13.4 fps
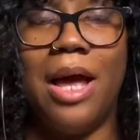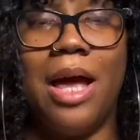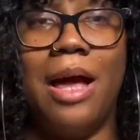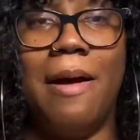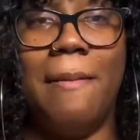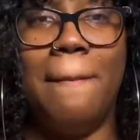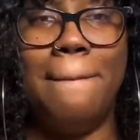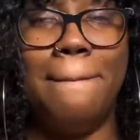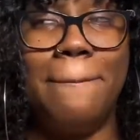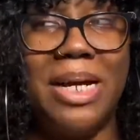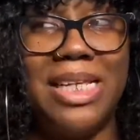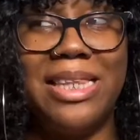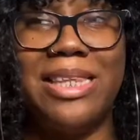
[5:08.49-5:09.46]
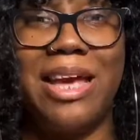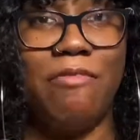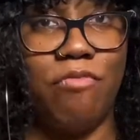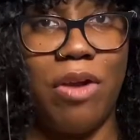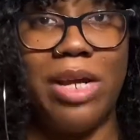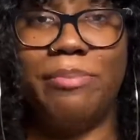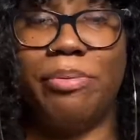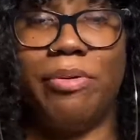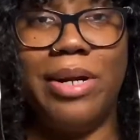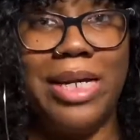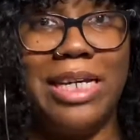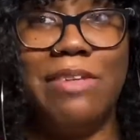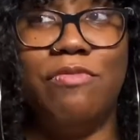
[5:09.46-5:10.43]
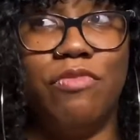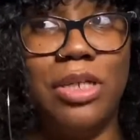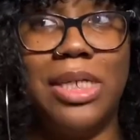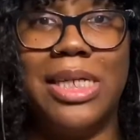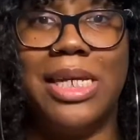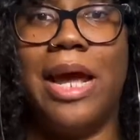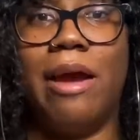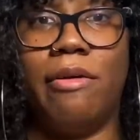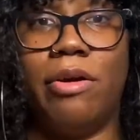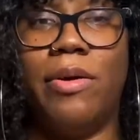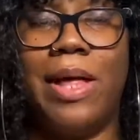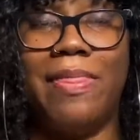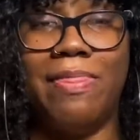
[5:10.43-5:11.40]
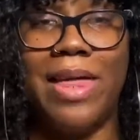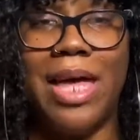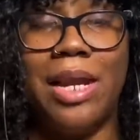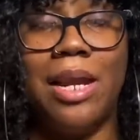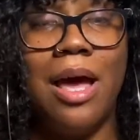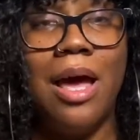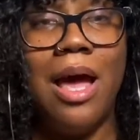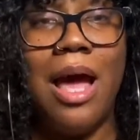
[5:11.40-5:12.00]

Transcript: But they run really narrow and thin.